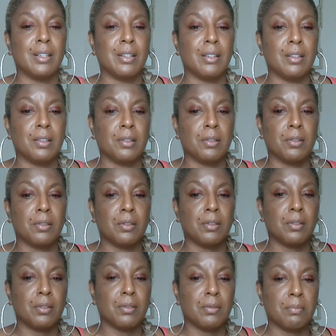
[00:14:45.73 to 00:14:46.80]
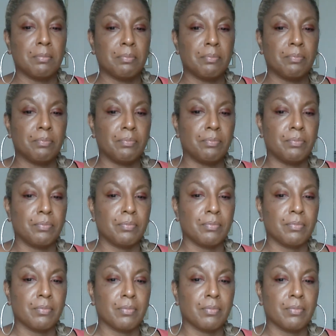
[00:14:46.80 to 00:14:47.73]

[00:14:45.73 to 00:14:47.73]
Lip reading: Nobody speaks.